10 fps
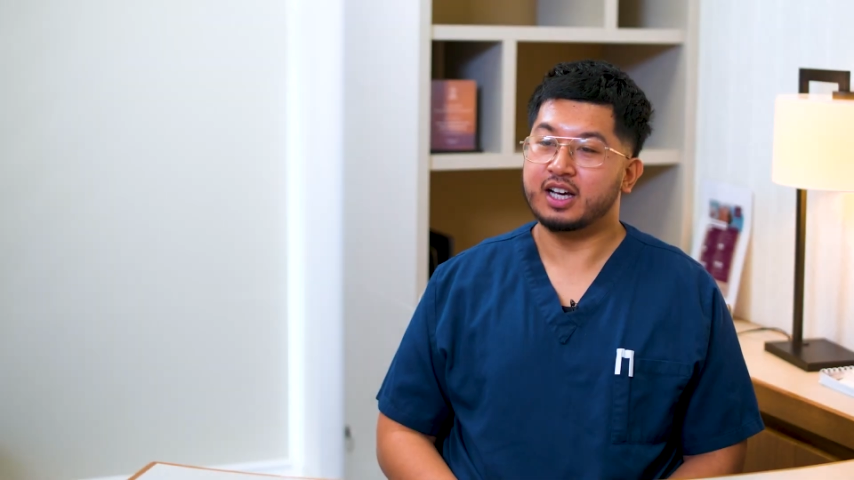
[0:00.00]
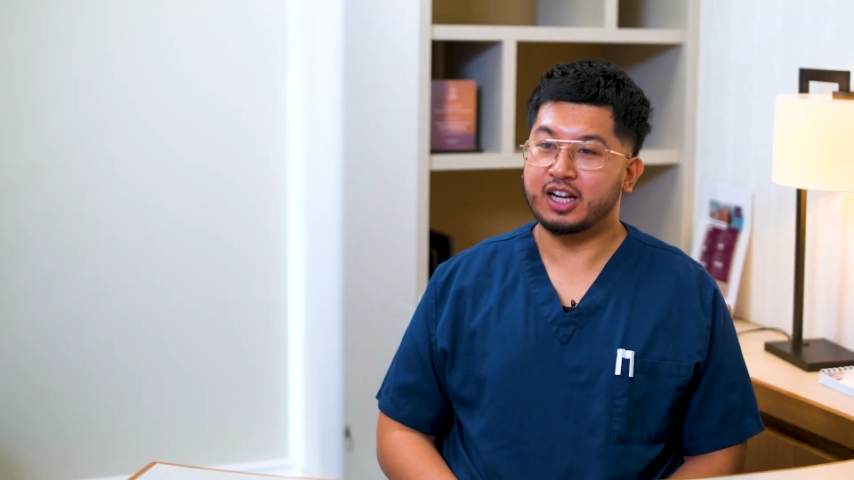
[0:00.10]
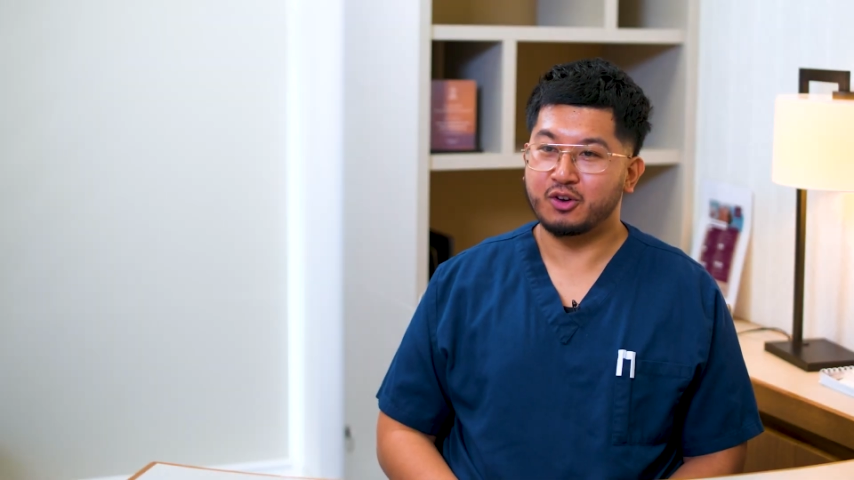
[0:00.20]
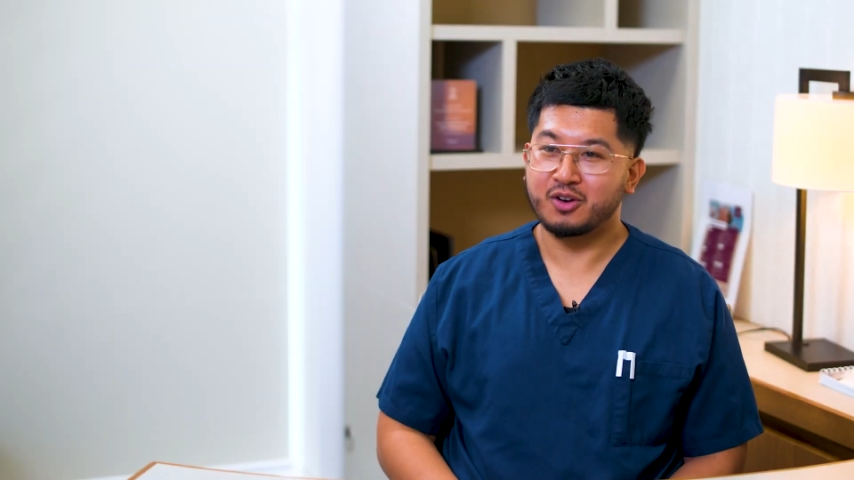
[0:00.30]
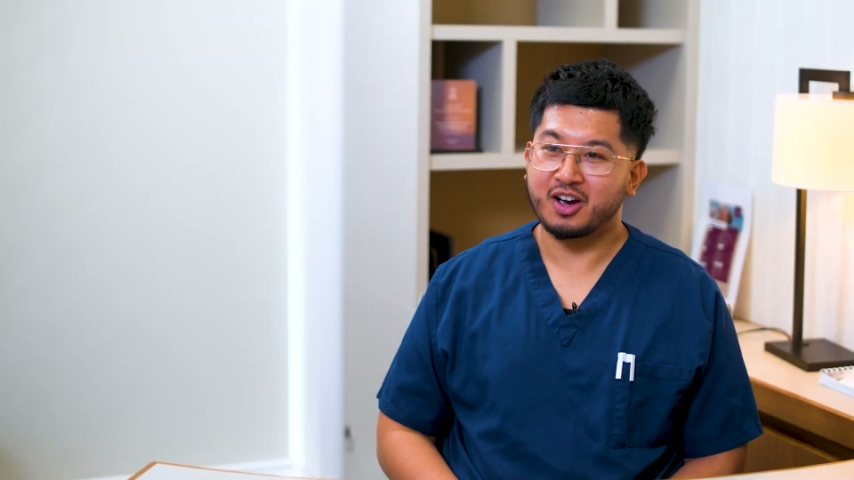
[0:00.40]

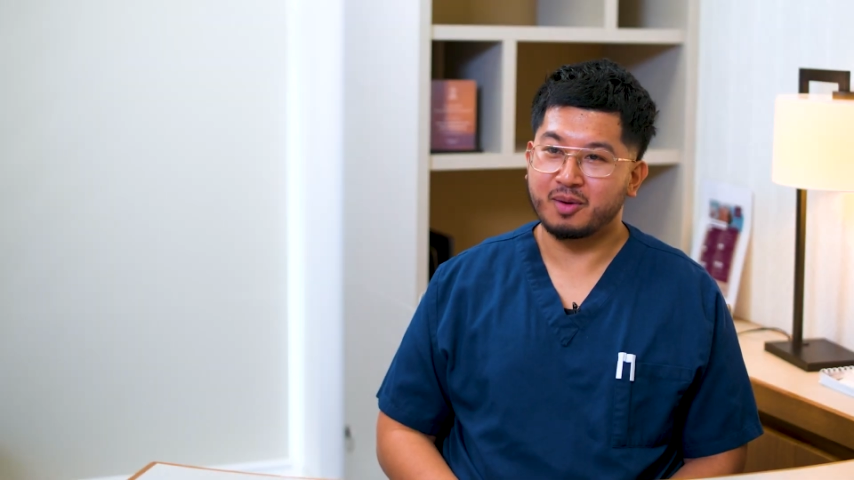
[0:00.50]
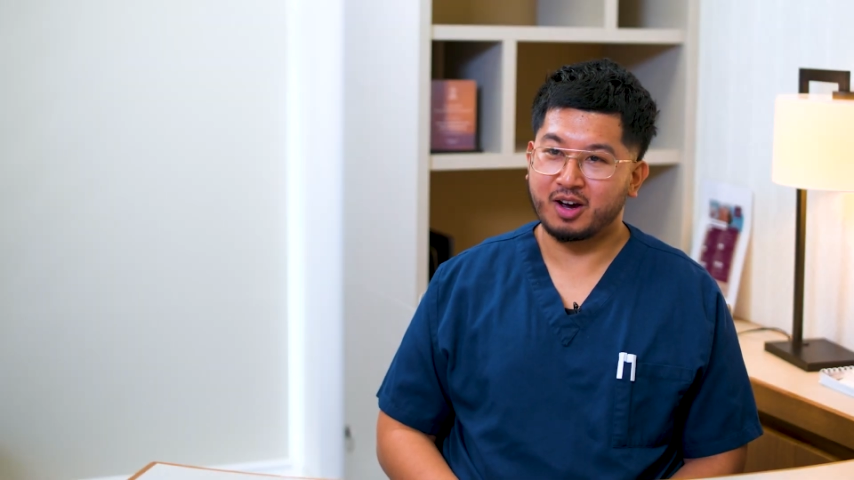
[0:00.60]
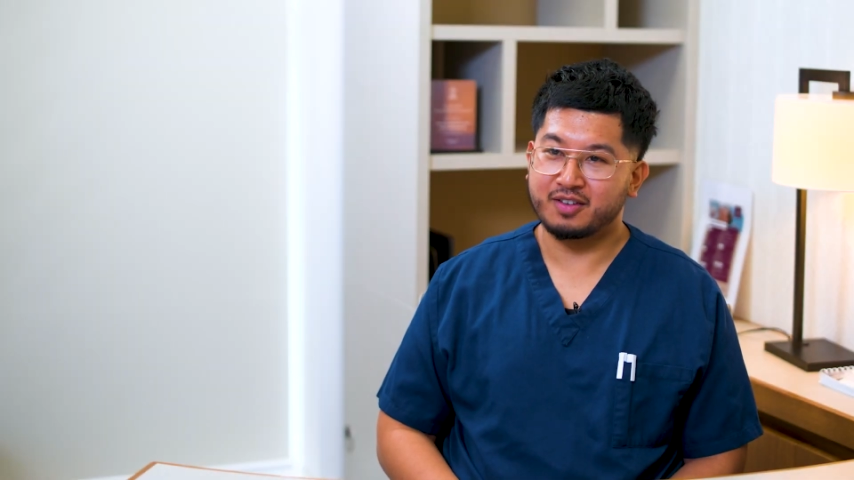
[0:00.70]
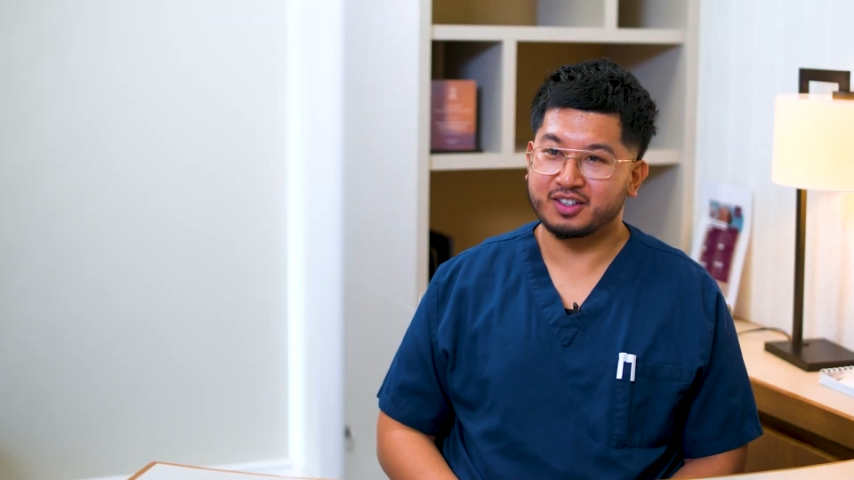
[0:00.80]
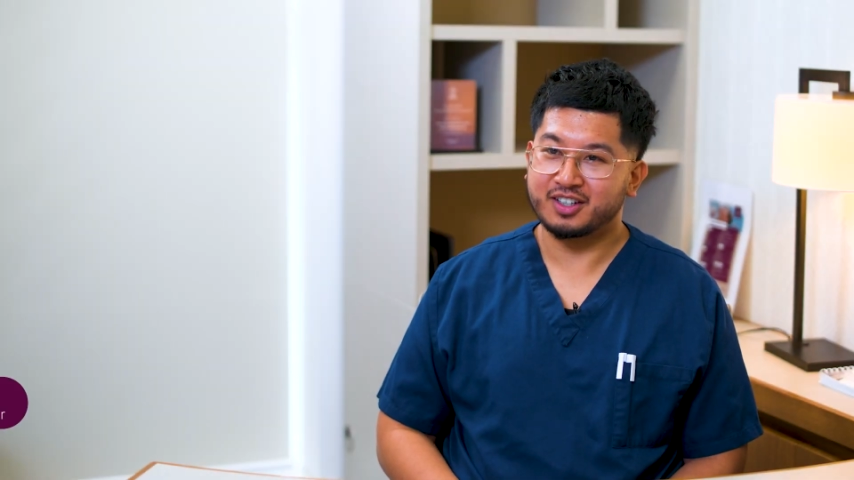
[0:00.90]
Hello, I'm
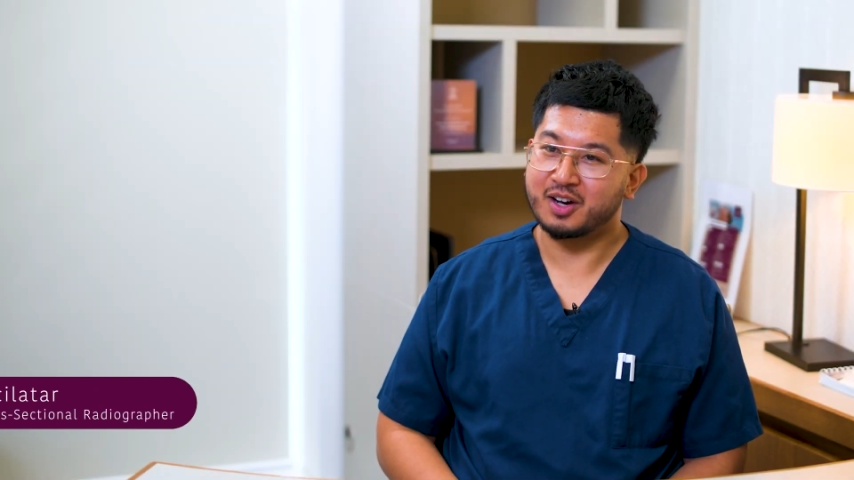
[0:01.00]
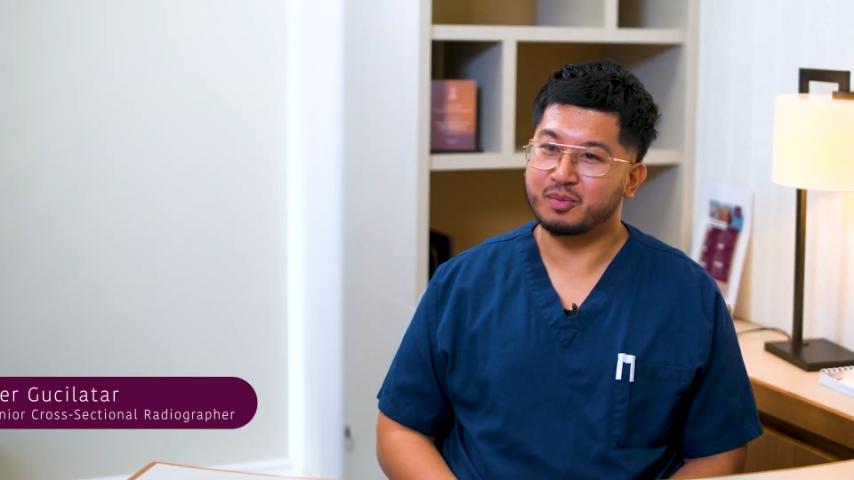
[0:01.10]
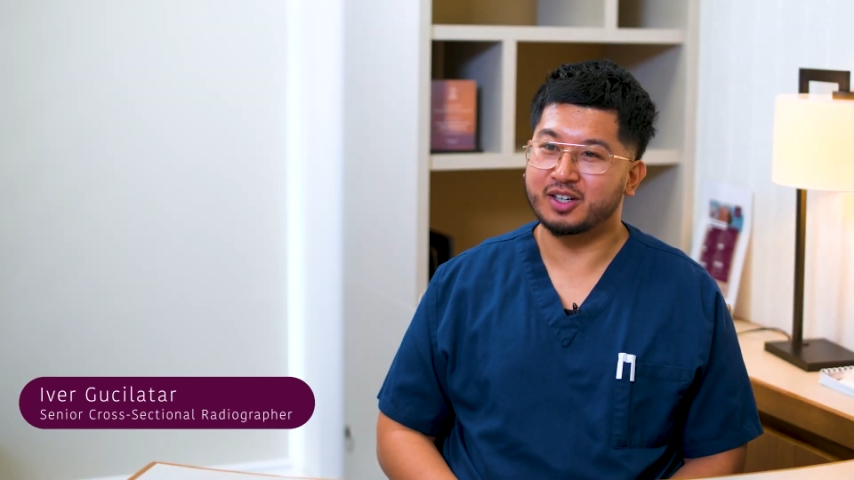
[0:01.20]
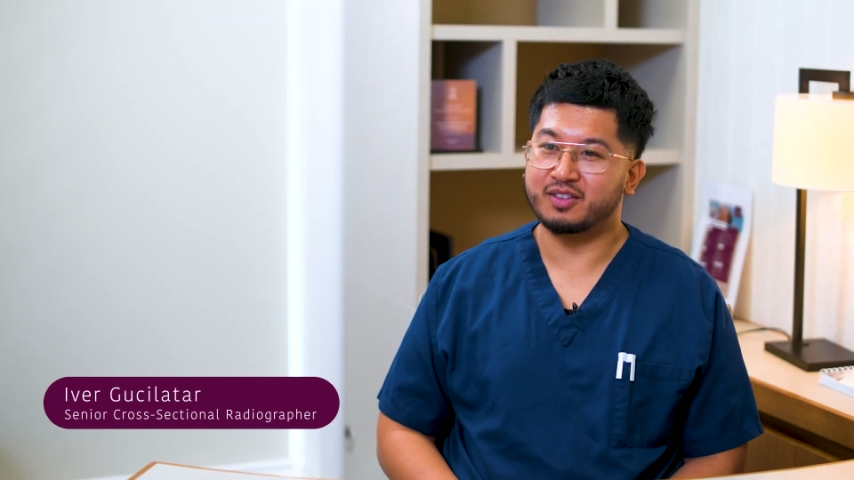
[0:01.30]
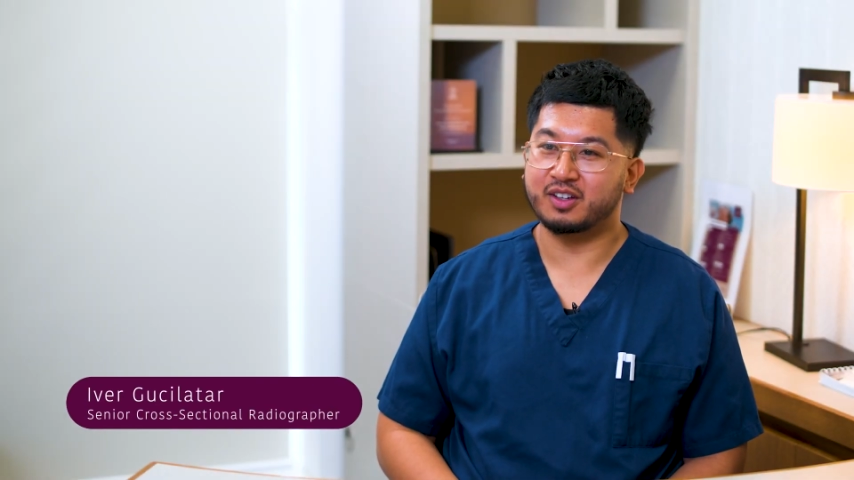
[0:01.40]
Ivor. I'm
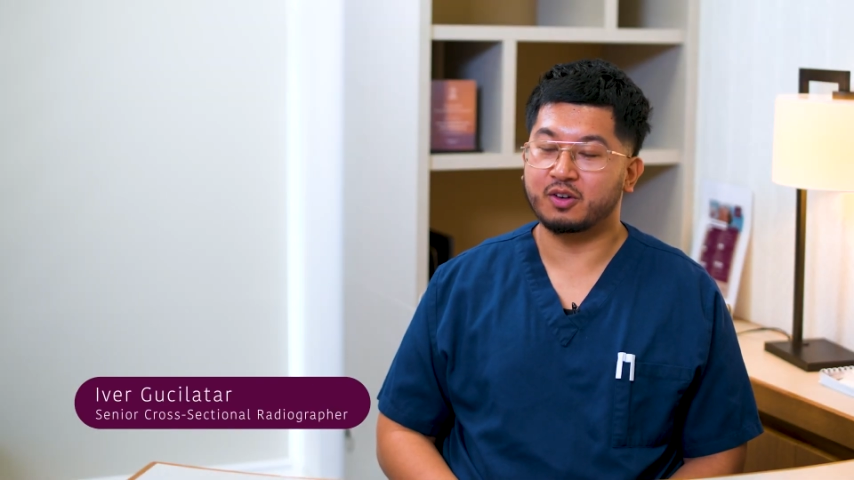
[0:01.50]
one of the